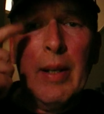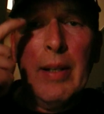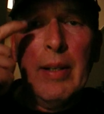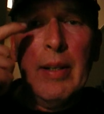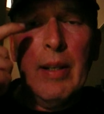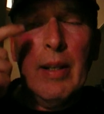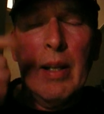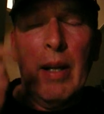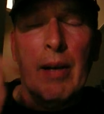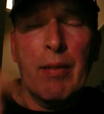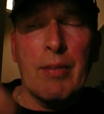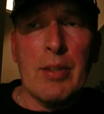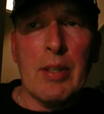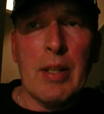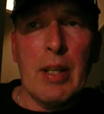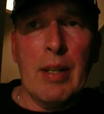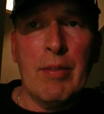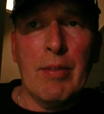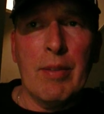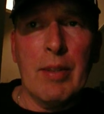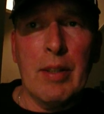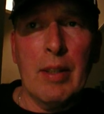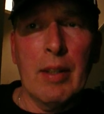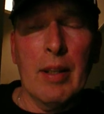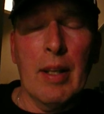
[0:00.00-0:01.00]
I did have
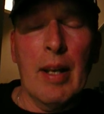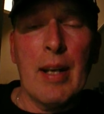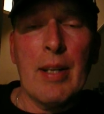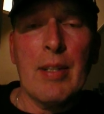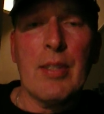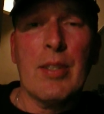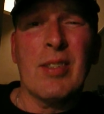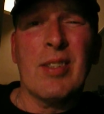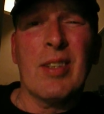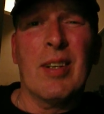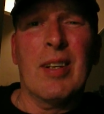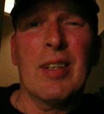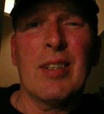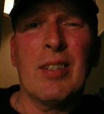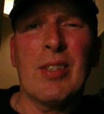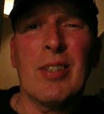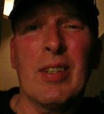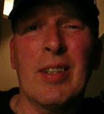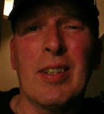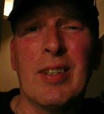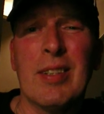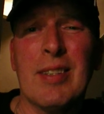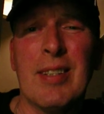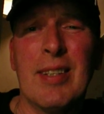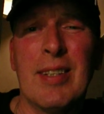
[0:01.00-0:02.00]
safety glasses on, as
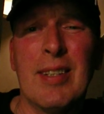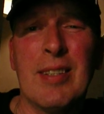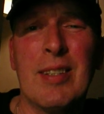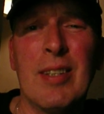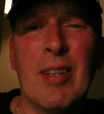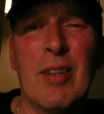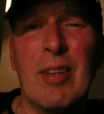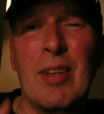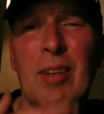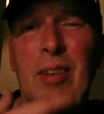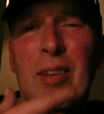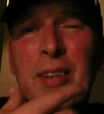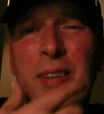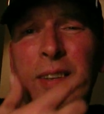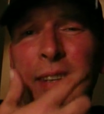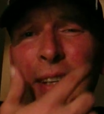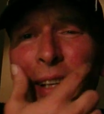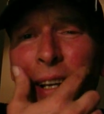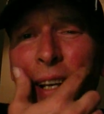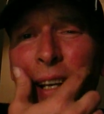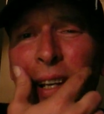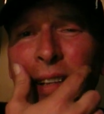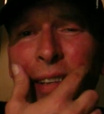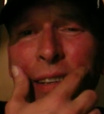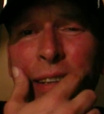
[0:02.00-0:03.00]
you can see. So the only
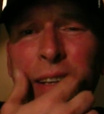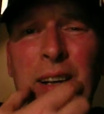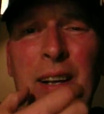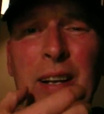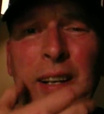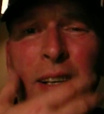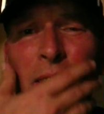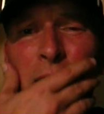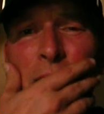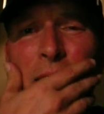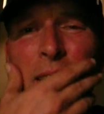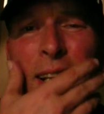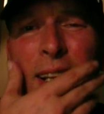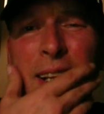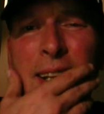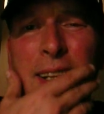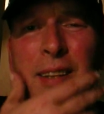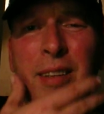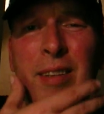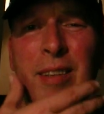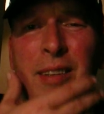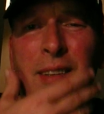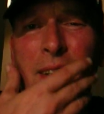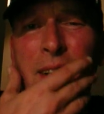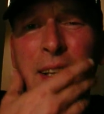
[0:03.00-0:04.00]
thing I, you know, I could have get
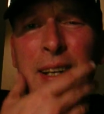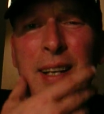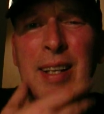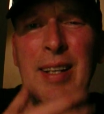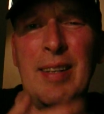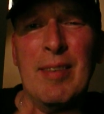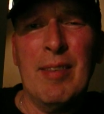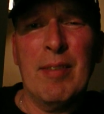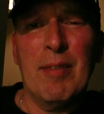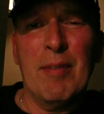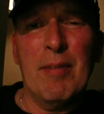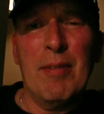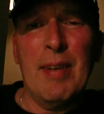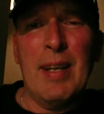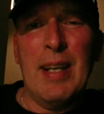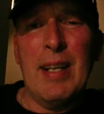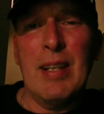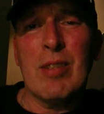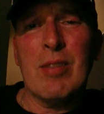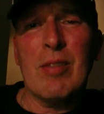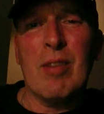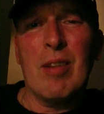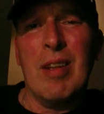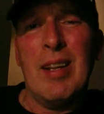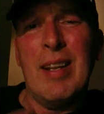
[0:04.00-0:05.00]
hit, could have hit in the
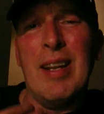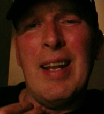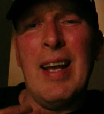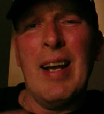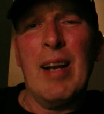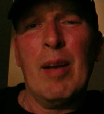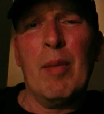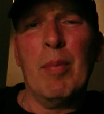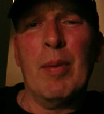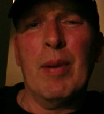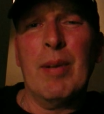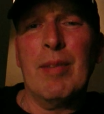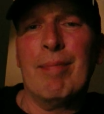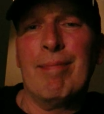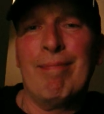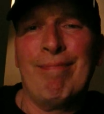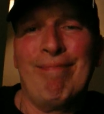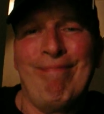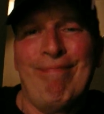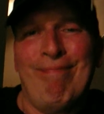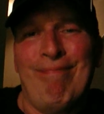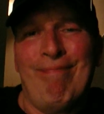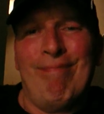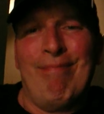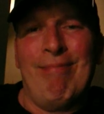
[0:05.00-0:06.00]
face or the neck, but
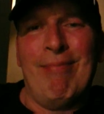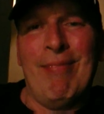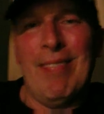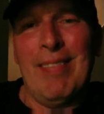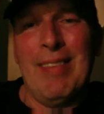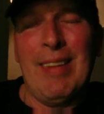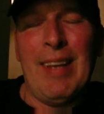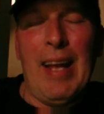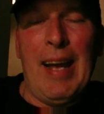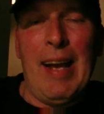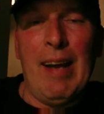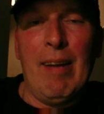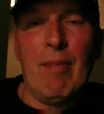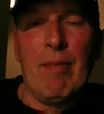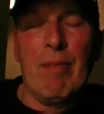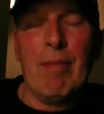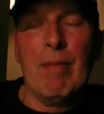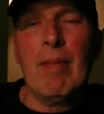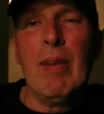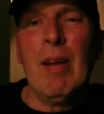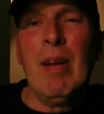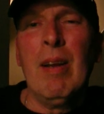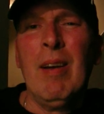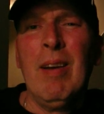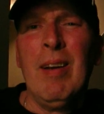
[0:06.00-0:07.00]
eh,
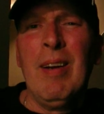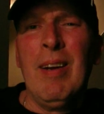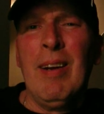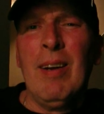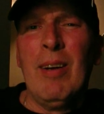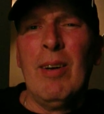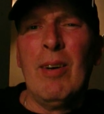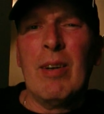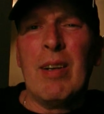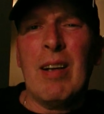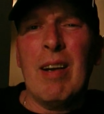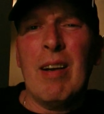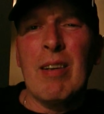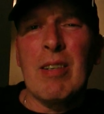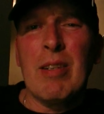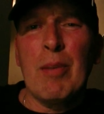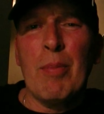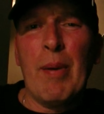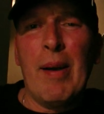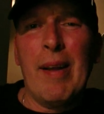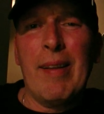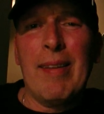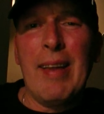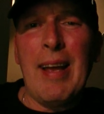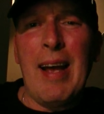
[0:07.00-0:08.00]
who cares
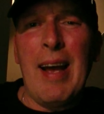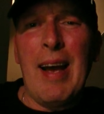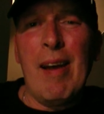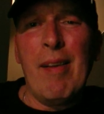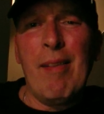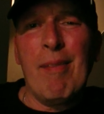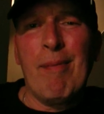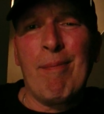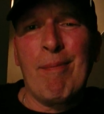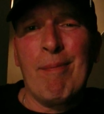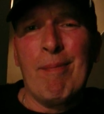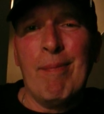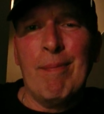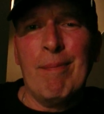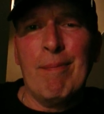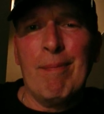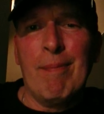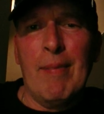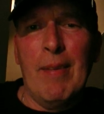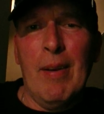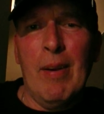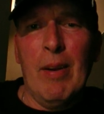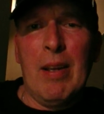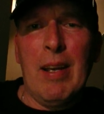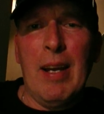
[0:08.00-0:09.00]
about that?
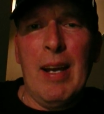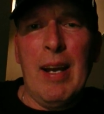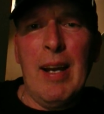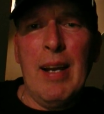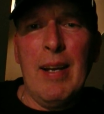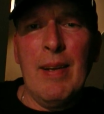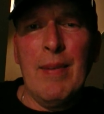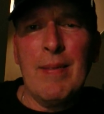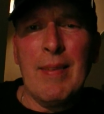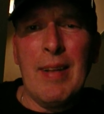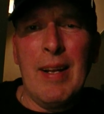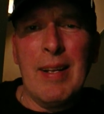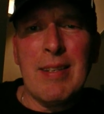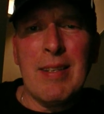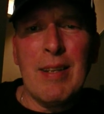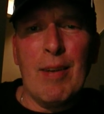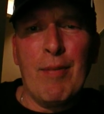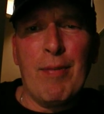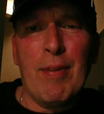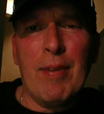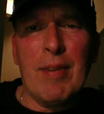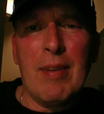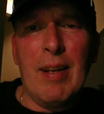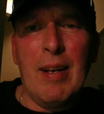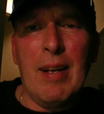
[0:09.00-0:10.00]
Okay, that's
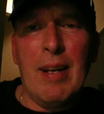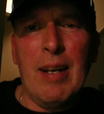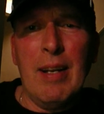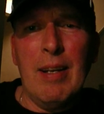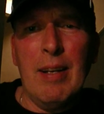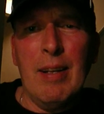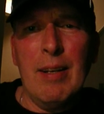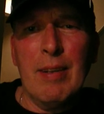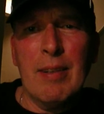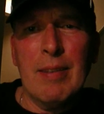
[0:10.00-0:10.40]
it for tonight.